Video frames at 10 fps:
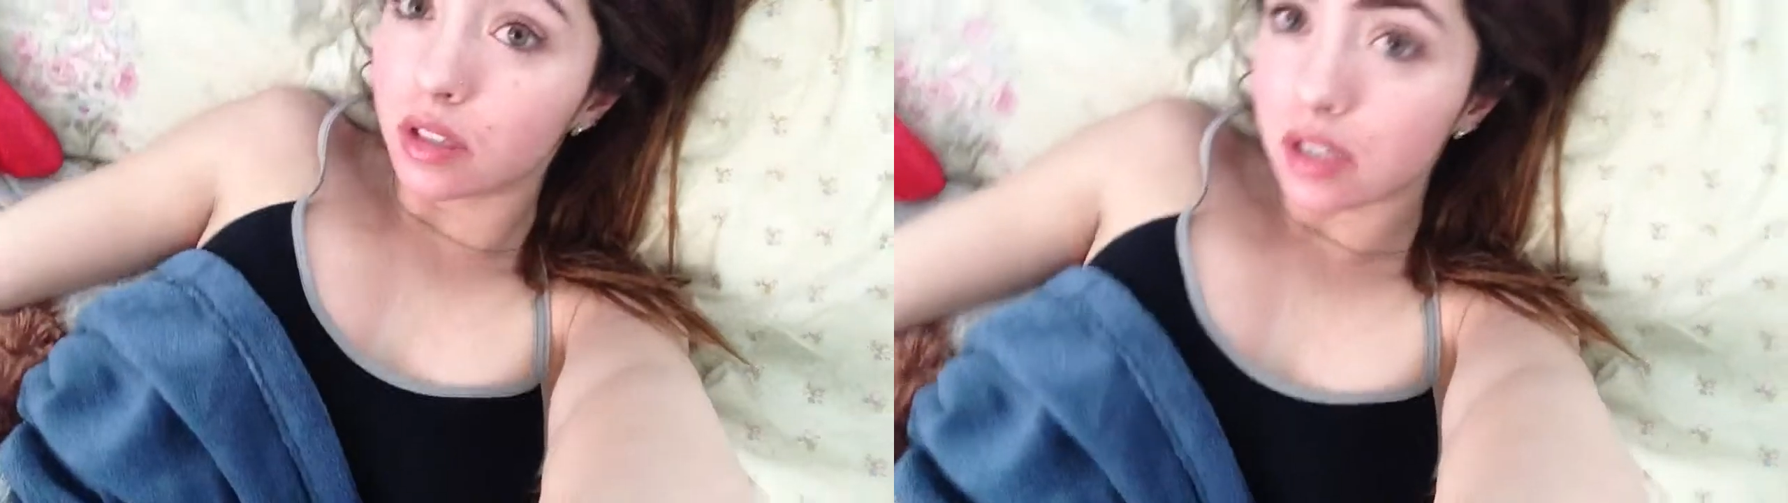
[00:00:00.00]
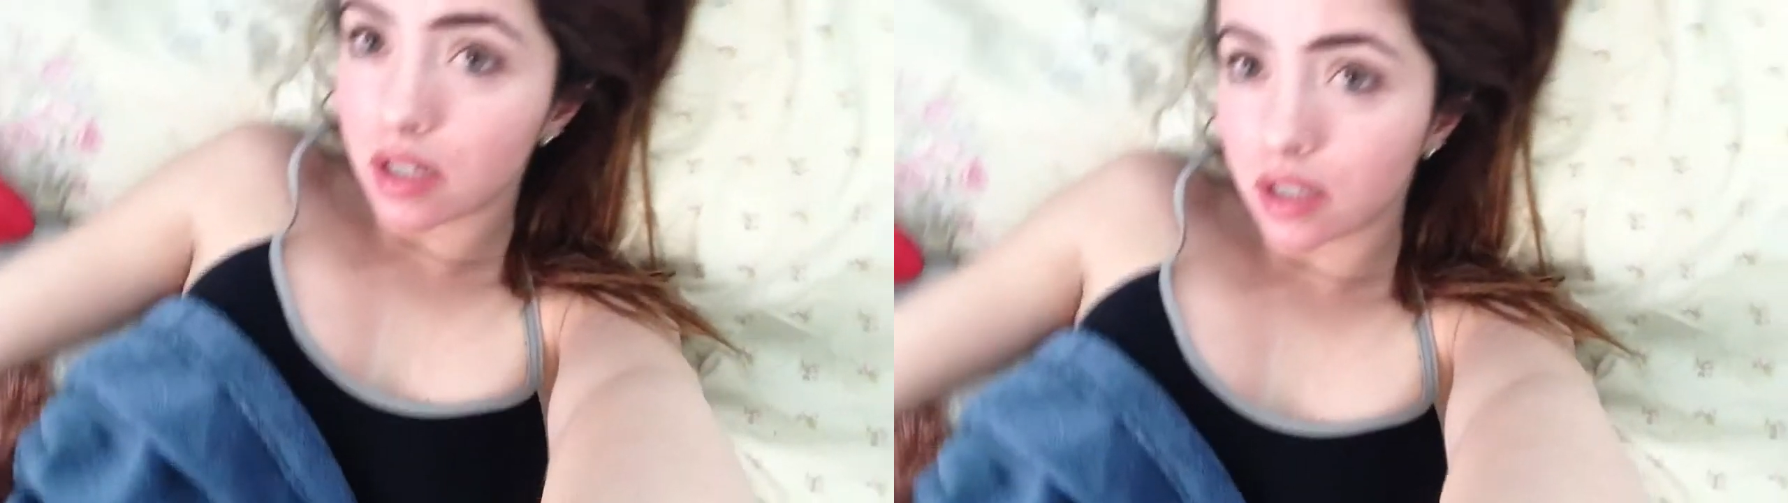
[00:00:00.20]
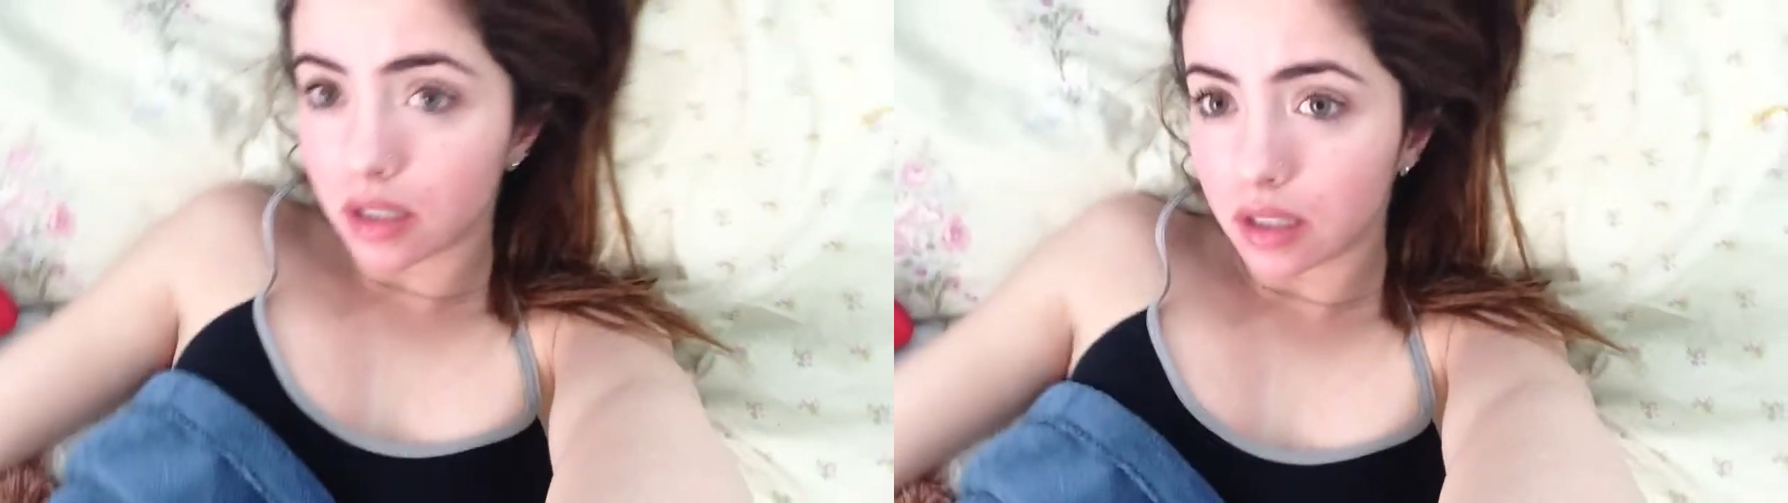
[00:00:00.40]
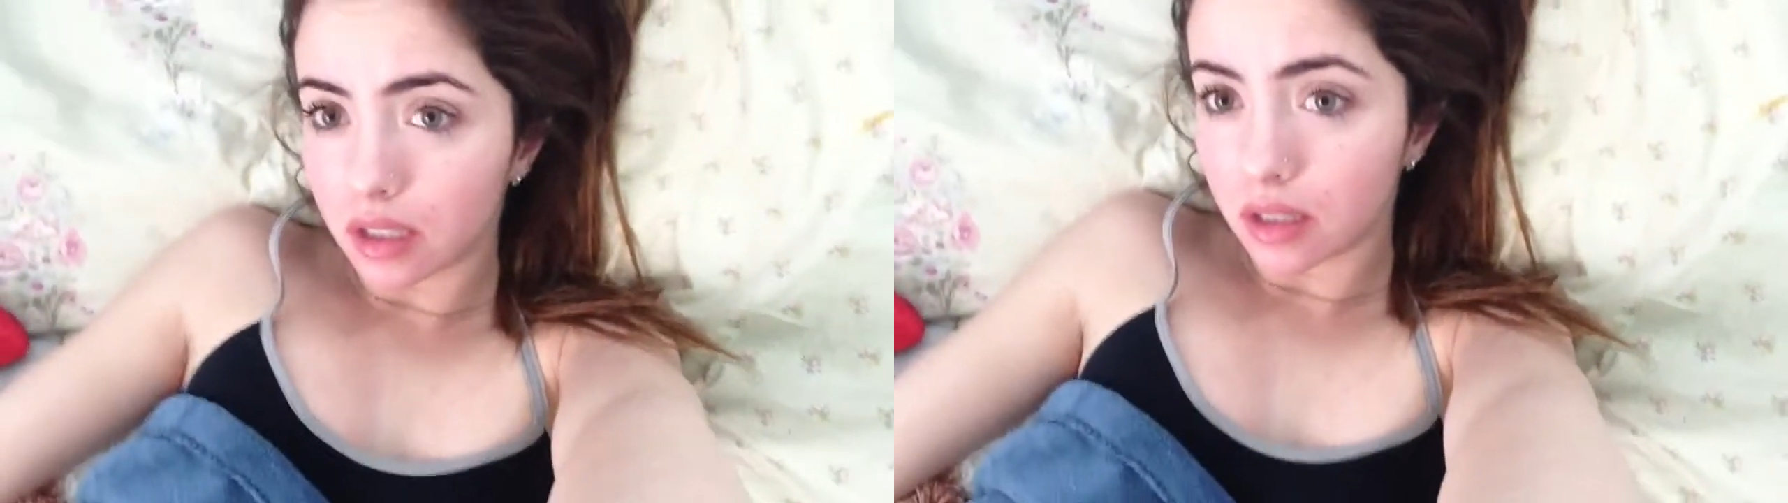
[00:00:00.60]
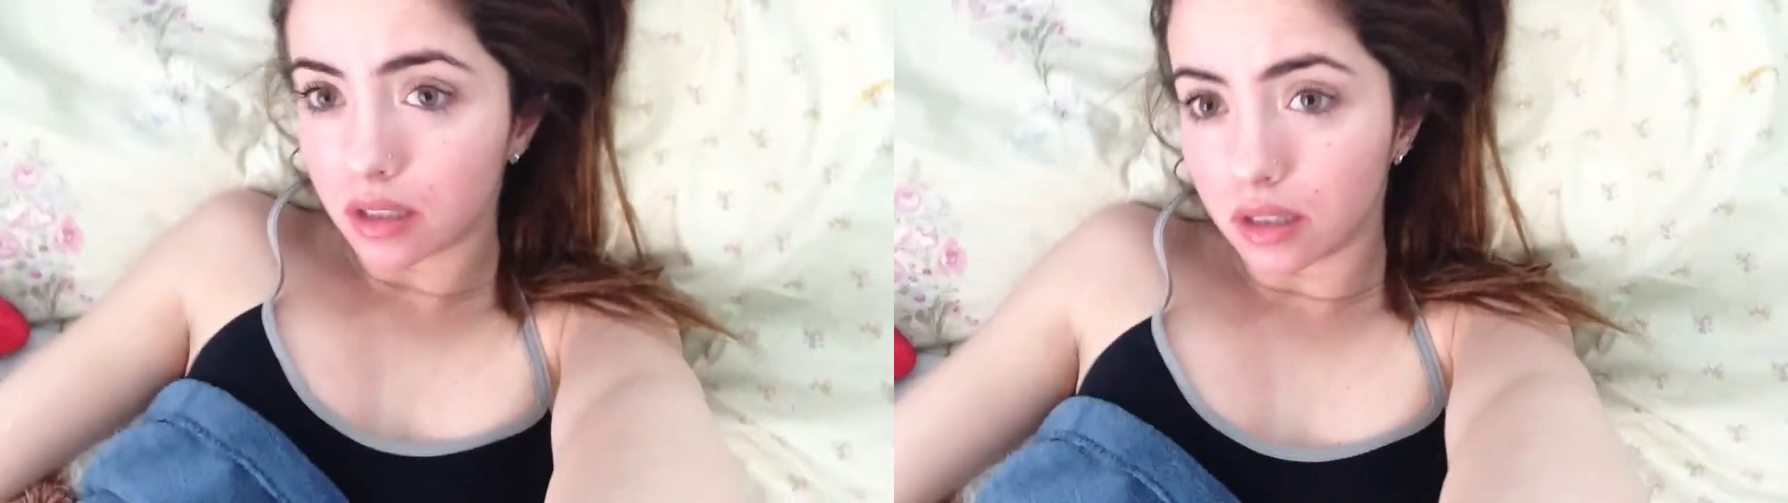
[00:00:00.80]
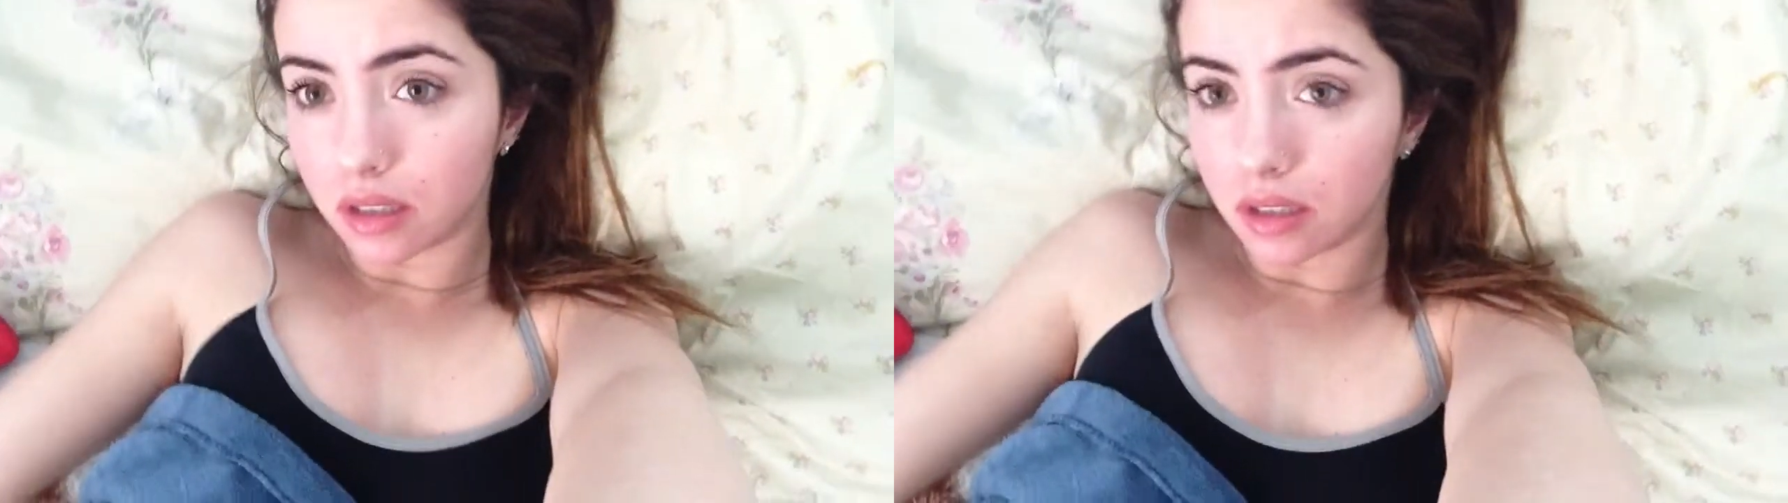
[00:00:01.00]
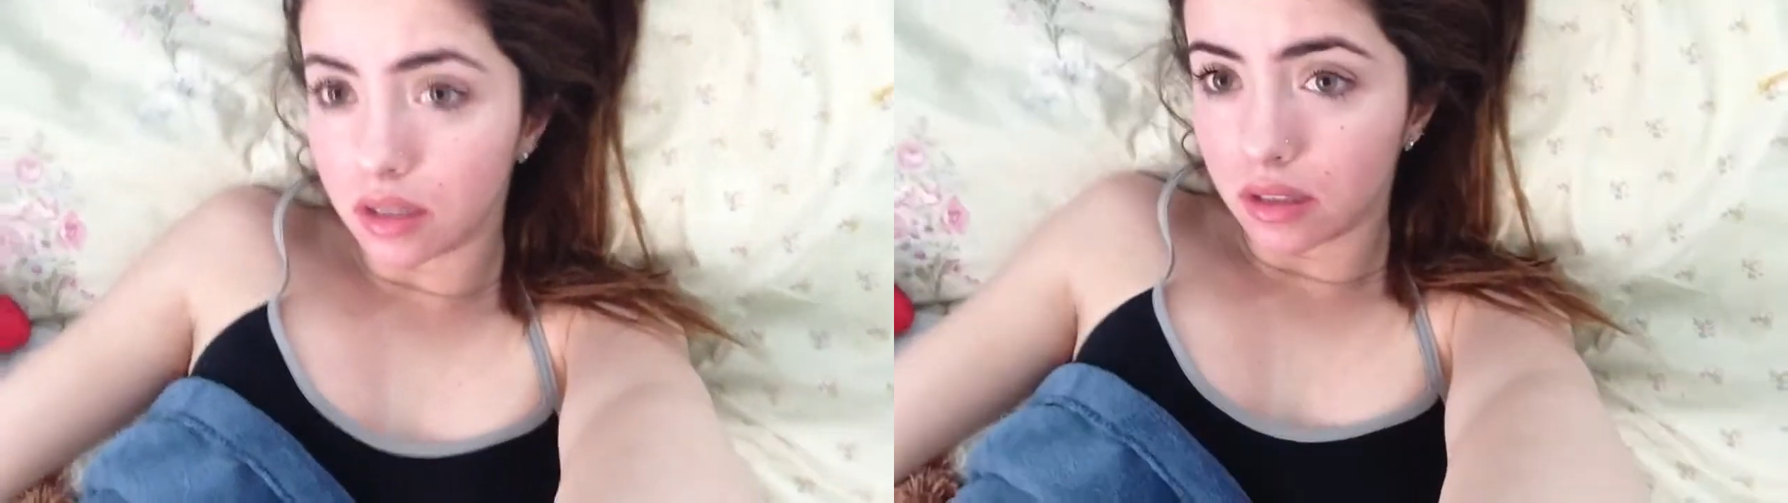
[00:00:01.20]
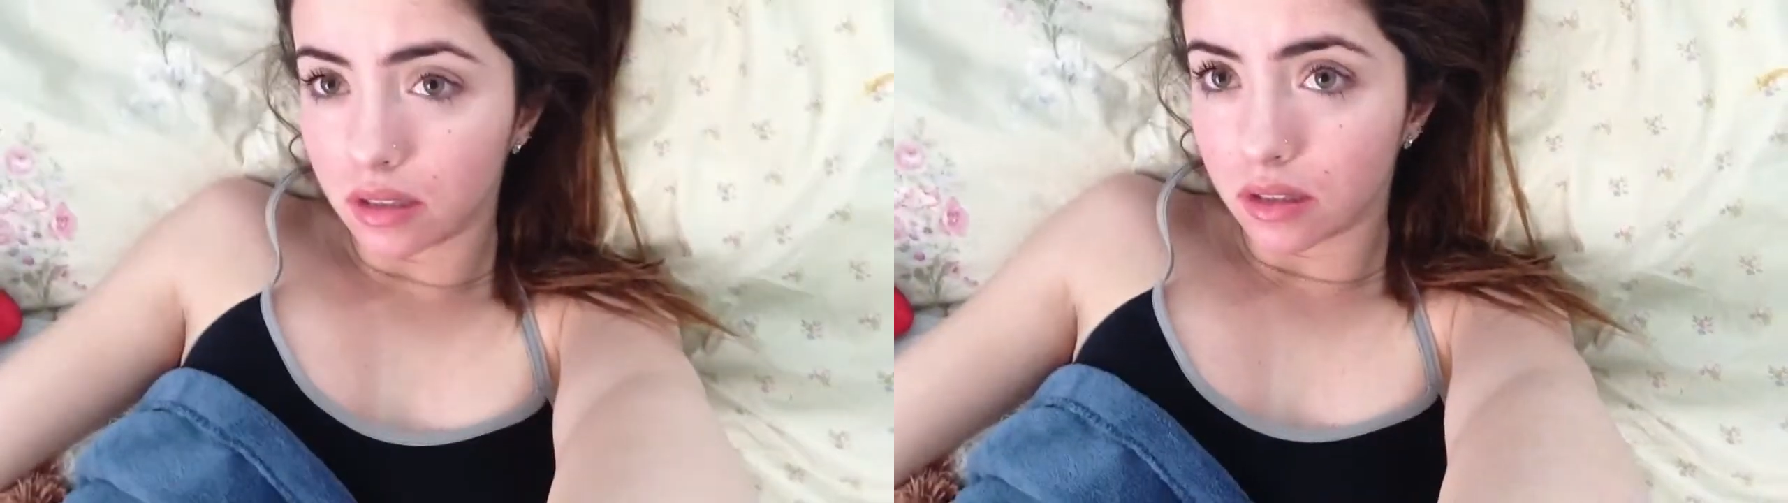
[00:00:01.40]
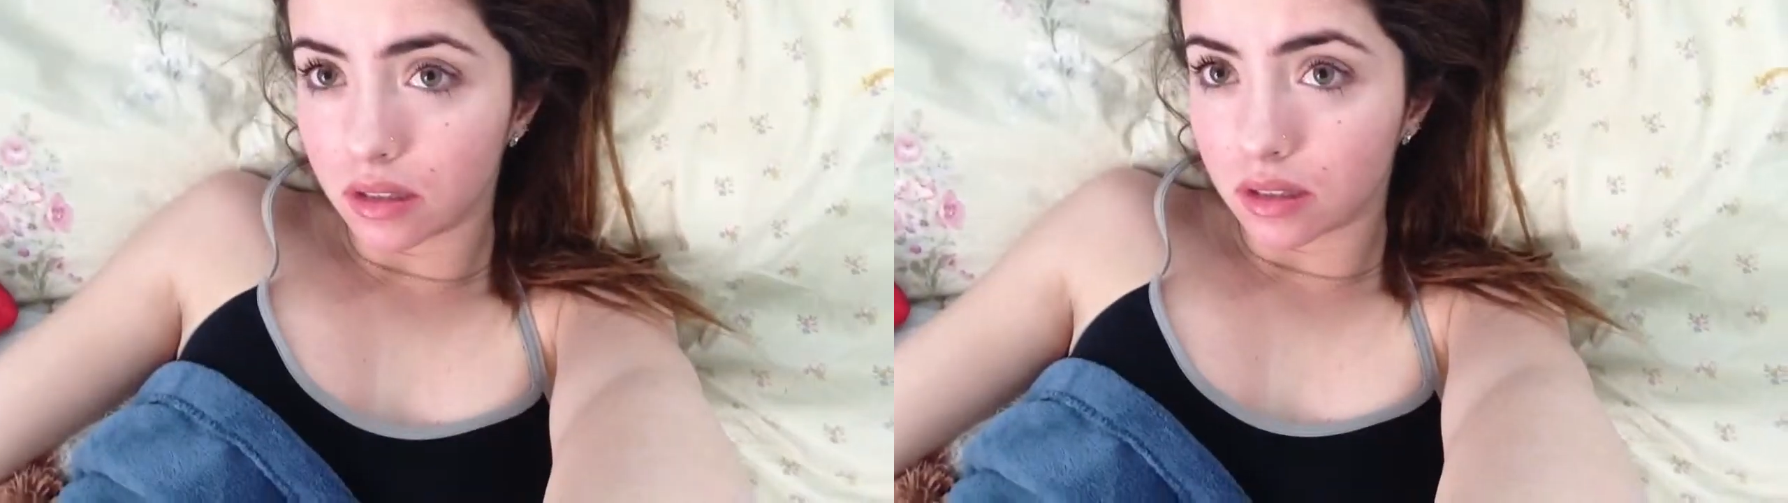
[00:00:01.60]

day, and